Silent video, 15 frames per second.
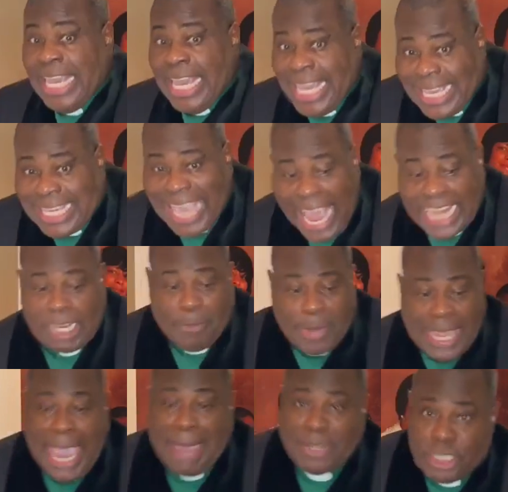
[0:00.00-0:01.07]
he got to
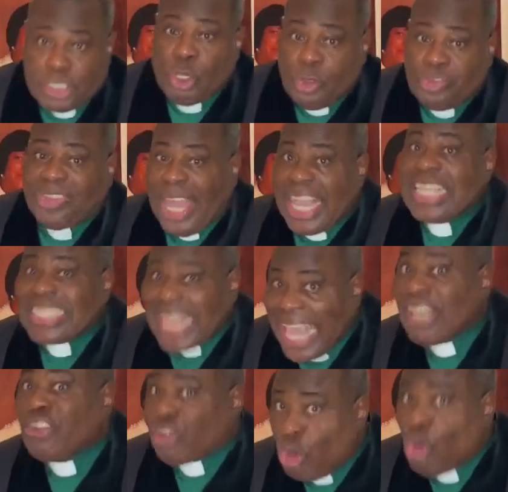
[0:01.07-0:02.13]
be able to do things
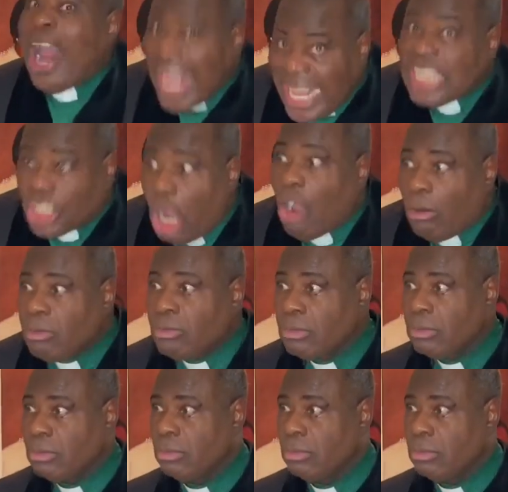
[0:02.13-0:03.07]
like a true angel,